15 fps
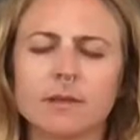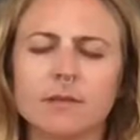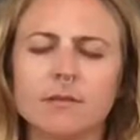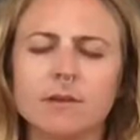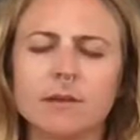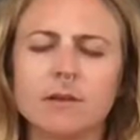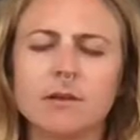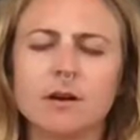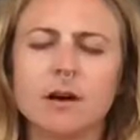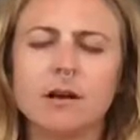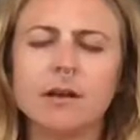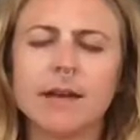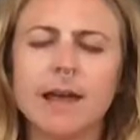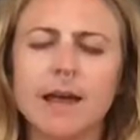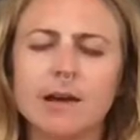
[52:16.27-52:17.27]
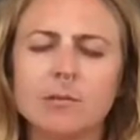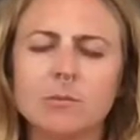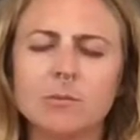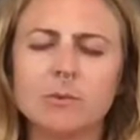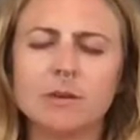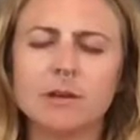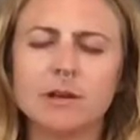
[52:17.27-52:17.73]
You can't
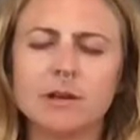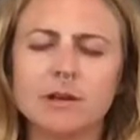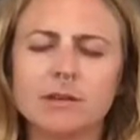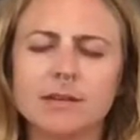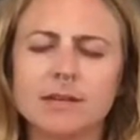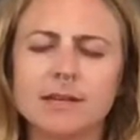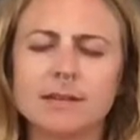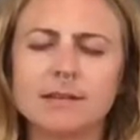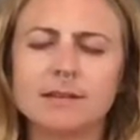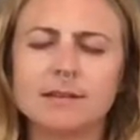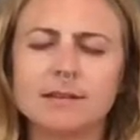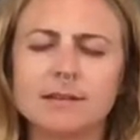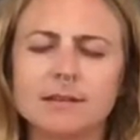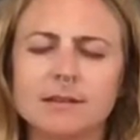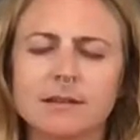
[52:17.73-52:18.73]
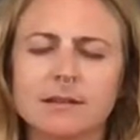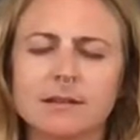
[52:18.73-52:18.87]
help but notice